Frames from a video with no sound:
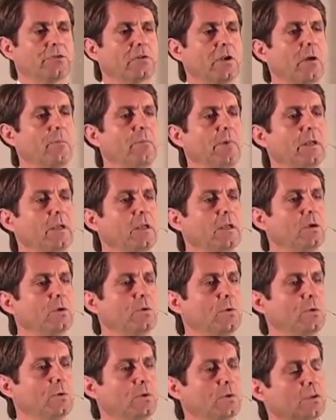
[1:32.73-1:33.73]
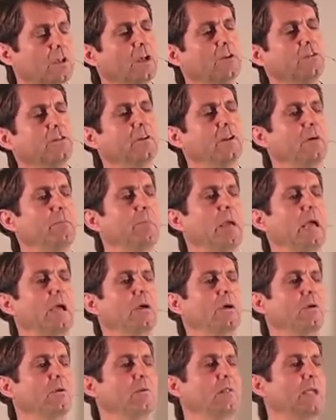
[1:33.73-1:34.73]
Somebody who doesn't
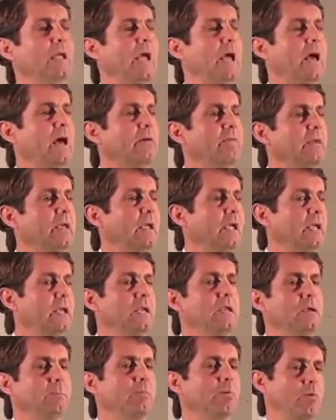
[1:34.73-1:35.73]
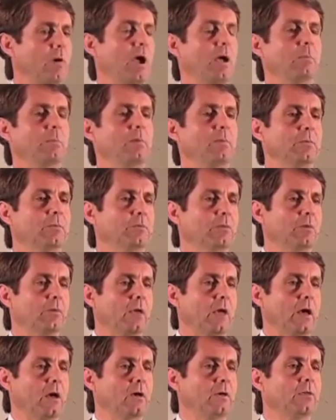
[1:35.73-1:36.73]
apparently have any problems with
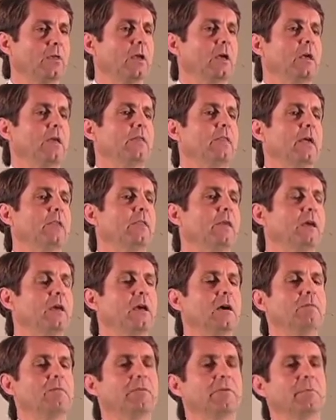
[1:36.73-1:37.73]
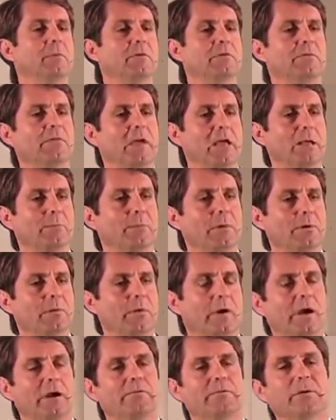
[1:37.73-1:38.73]
health, that they come from a family
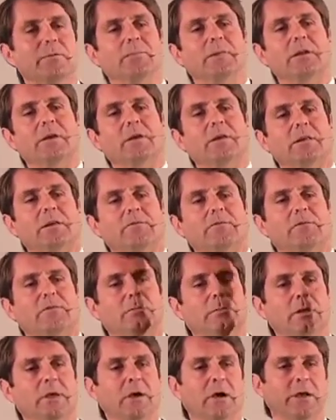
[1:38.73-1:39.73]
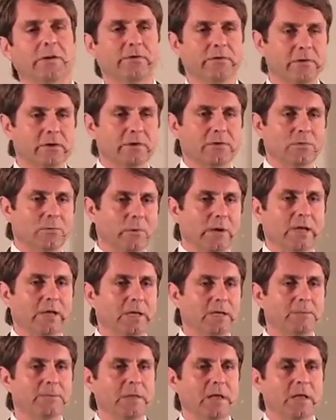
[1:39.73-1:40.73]
where everybody lives to be
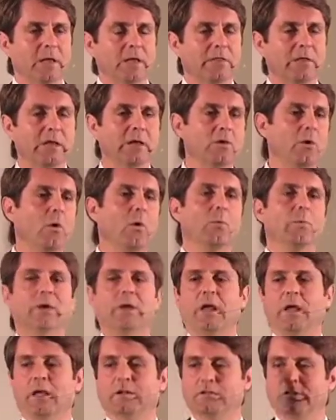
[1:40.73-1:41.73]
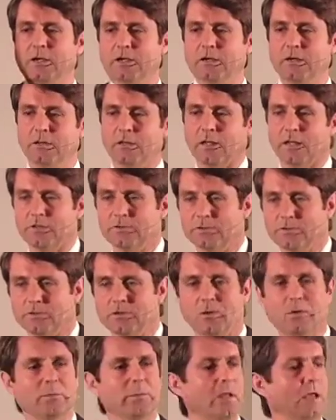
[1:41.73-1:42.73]
120, that nobody has high cholesterol,
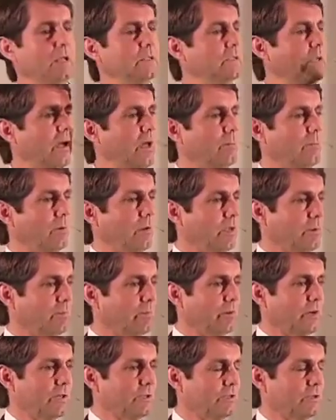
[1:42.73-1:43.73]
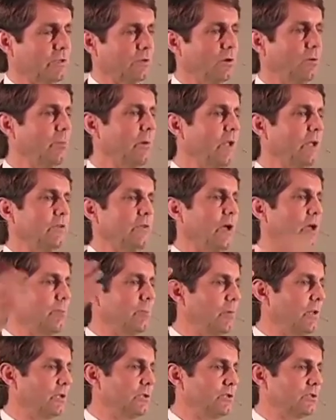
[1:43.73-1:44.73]
nobody has high blood pressure, nobody has high
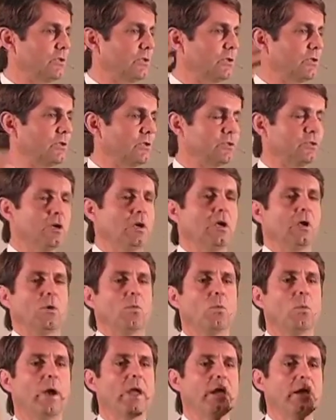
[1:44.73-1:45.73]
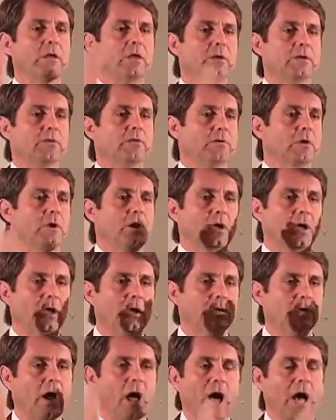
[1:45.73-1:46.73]
blood sugars, weight is
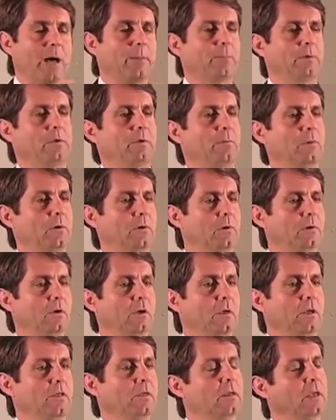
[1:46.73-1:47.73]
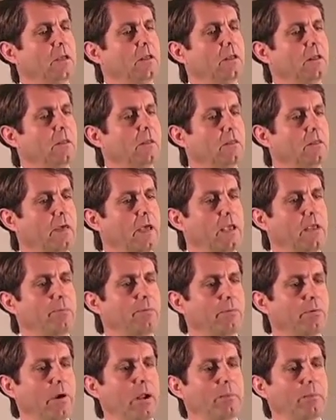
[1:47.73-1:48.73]
optimal, then they
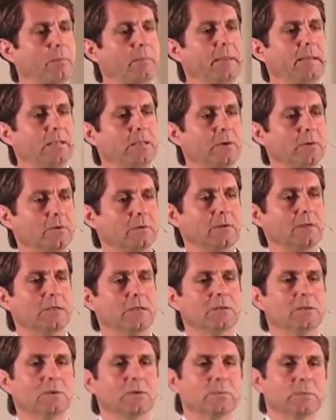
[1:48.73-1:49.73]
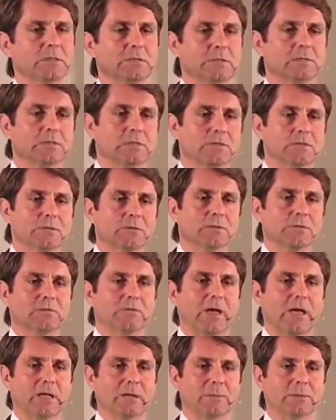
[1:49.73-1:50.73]
probably don't need too much additional
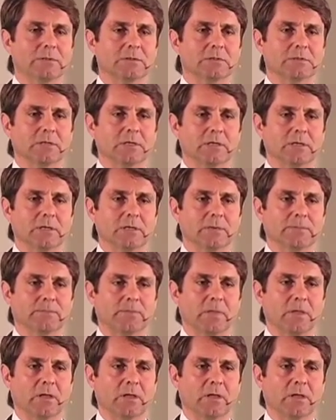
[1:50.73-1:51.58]
vitamin C.